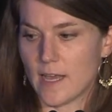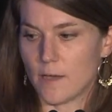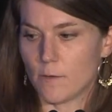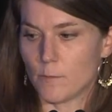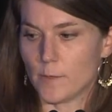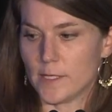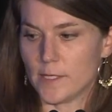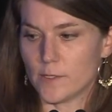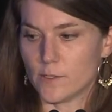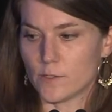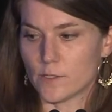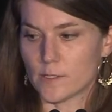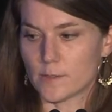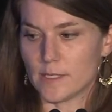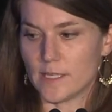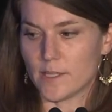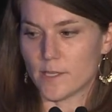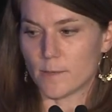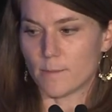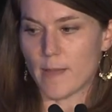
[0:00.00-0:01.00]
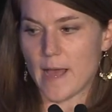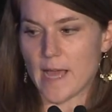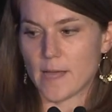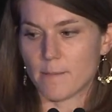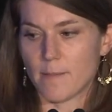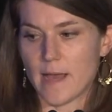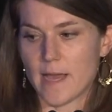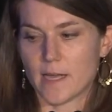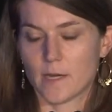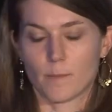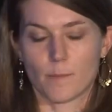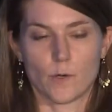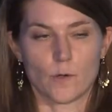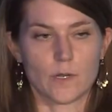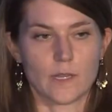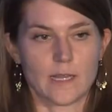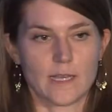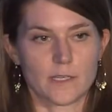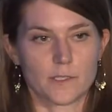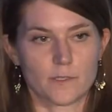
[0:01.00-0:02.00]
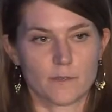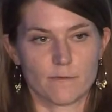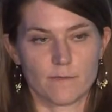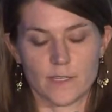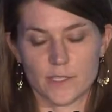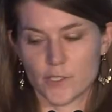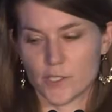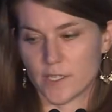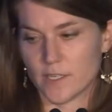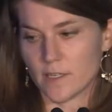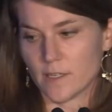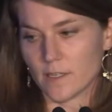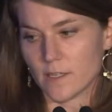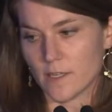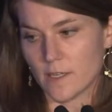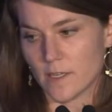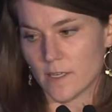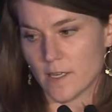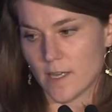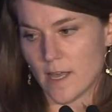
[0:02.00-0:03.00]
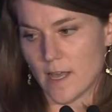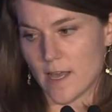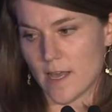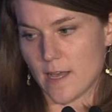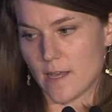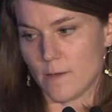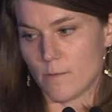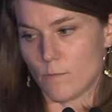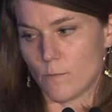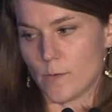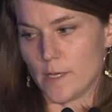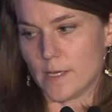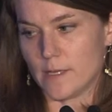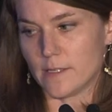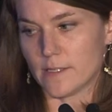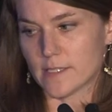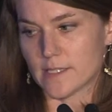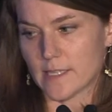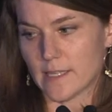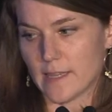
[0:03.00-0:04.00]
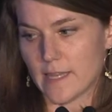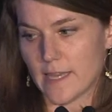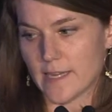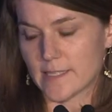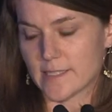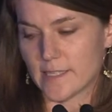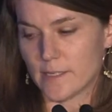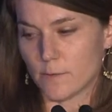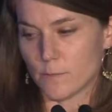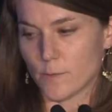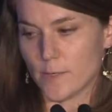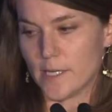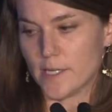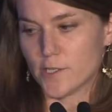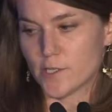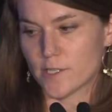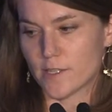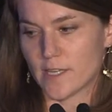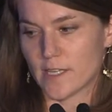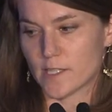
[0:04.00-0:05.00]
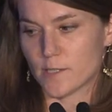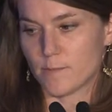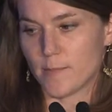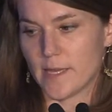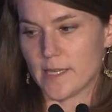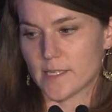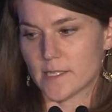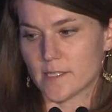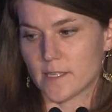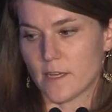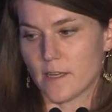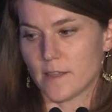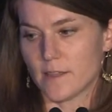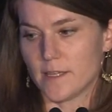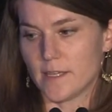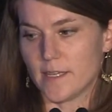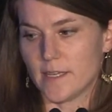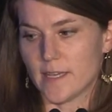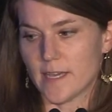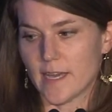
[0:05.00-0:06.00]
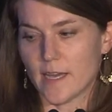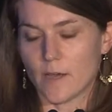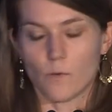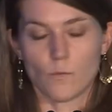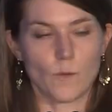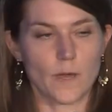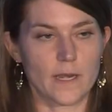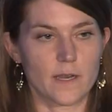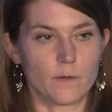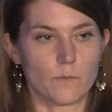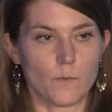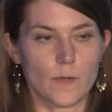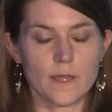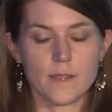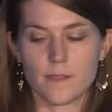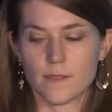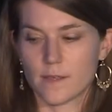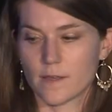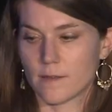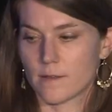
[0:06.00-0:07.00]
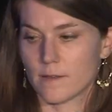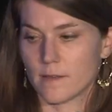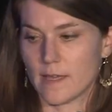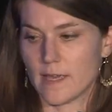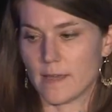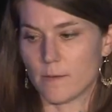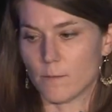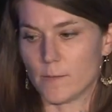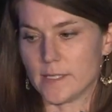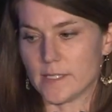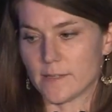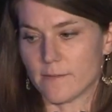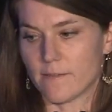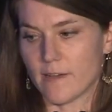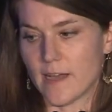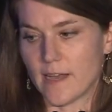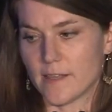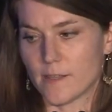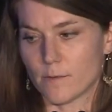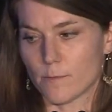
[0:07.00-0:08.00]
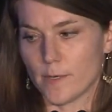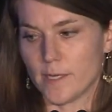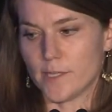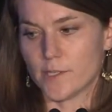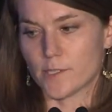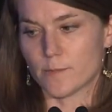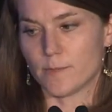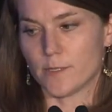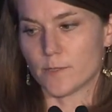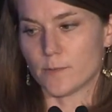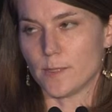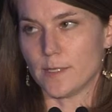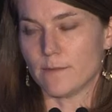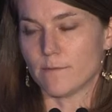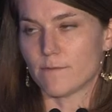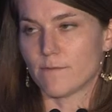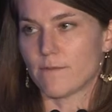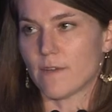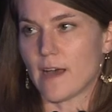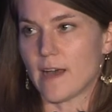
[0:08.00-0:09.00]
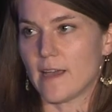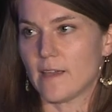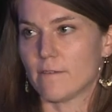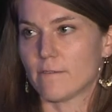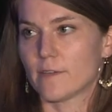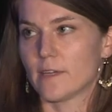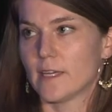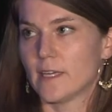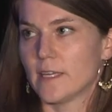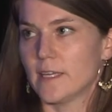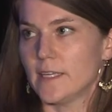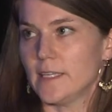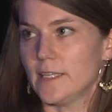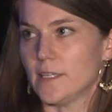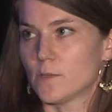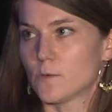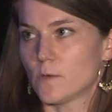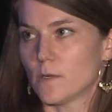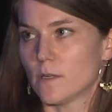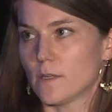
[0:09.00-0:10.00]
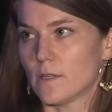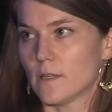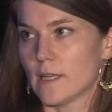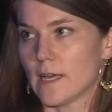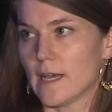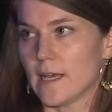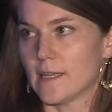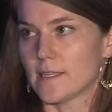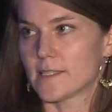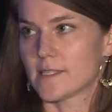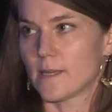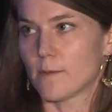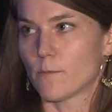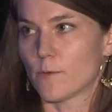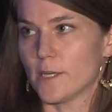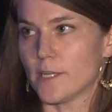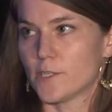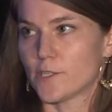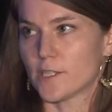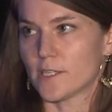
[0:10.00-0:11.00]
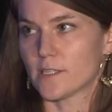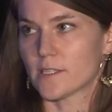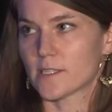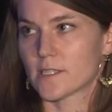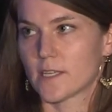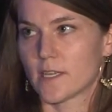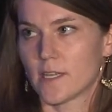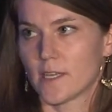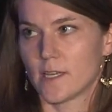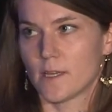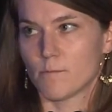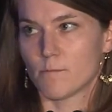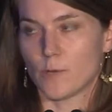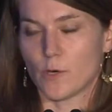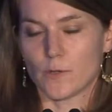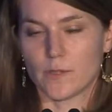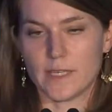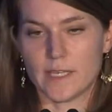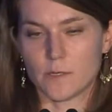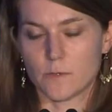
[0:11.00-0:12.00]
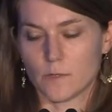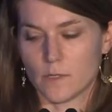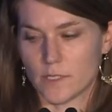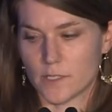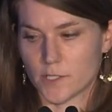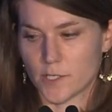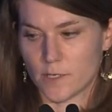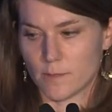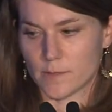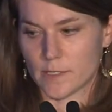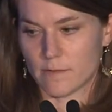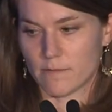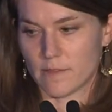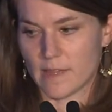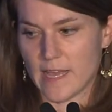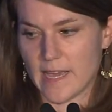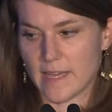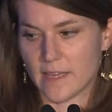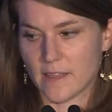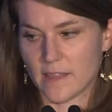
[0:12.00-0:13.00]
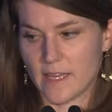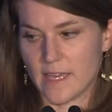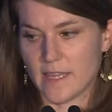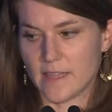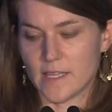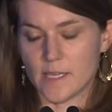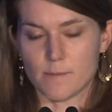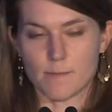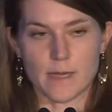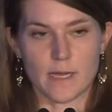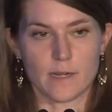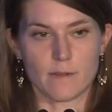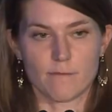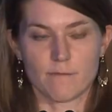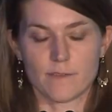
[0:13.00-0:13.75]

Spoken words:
We use either backpack or boat electrofishing. We select a reach that's based on the wetted width, and we divide the reach between 5 equal sub-reaches, both equal in terms of length and the amount of